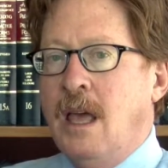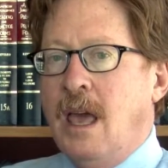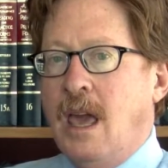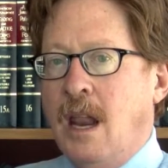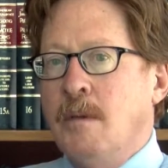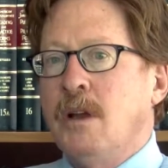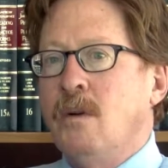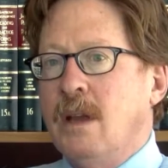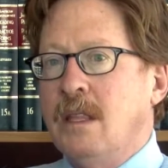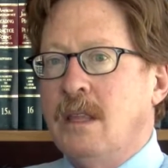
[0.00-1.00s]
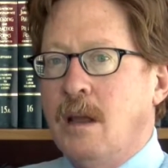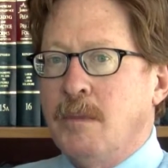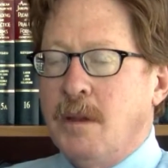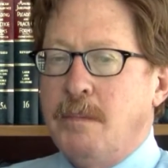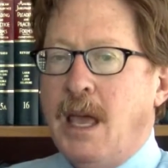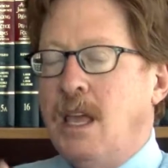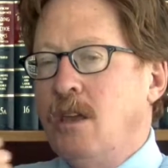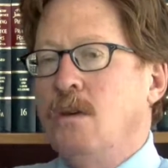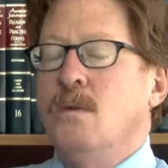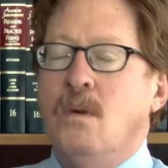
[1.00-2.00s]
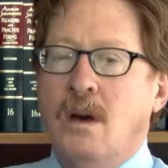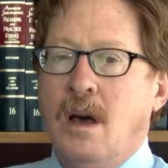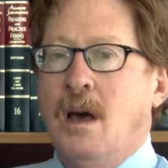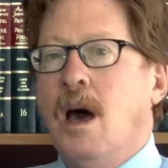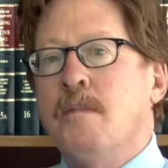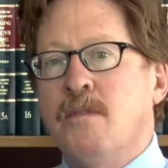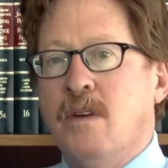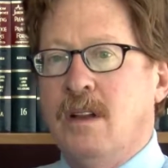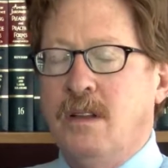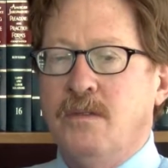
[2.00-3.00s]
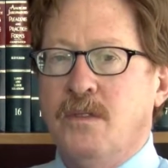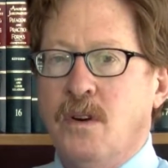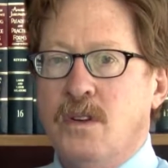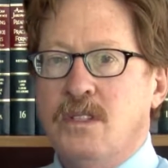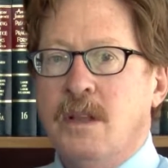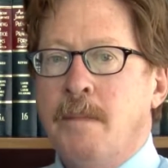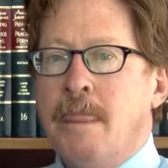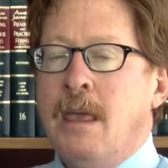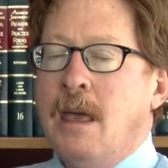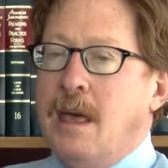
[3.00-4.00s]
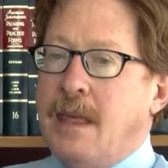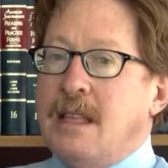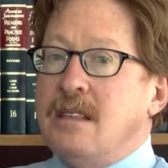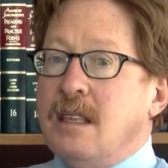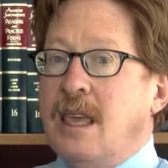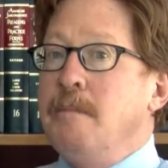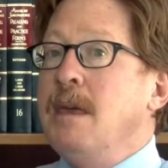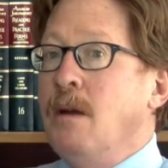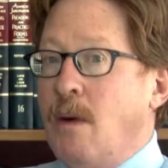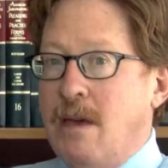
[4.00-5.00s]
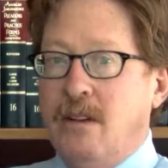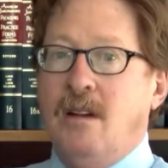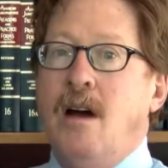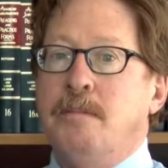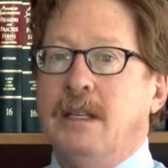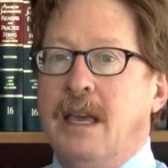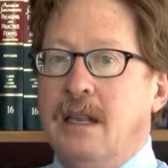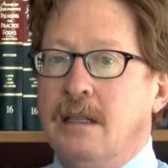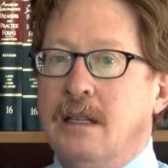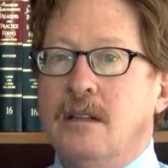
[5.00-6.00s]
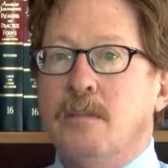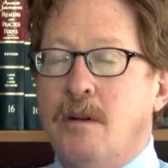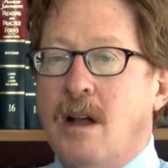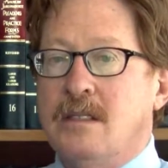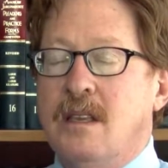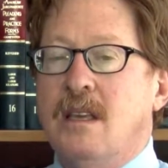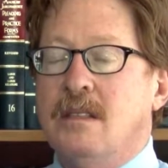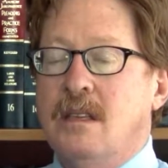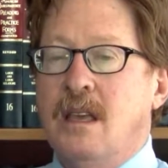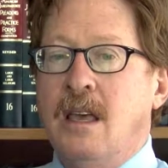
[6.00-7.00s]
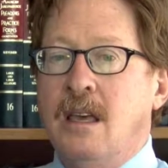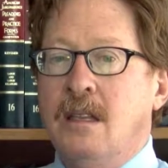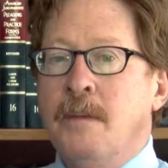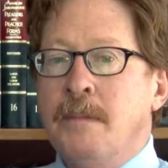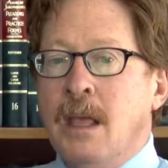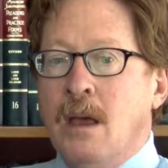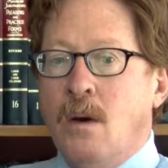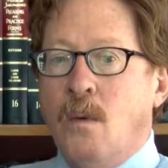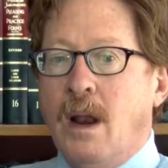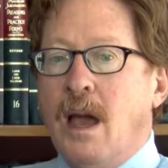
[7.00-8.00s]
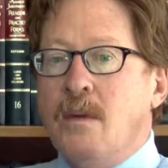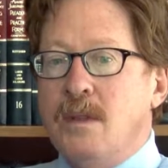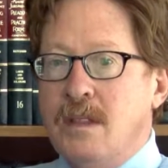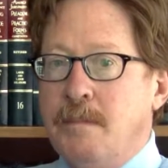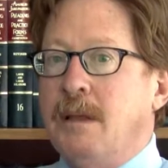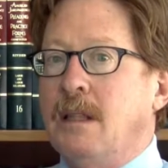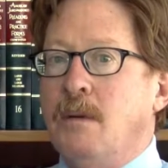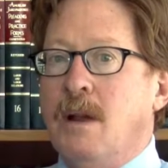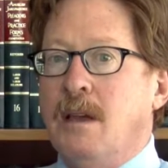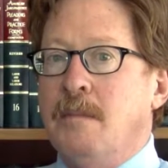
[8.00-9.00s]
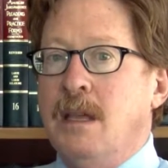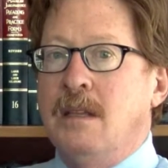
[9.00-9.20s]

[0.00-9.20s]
and I'm agreeing that I'm going to pay you up front and first. That can be a rather complicated legal process. And what I would typically recommend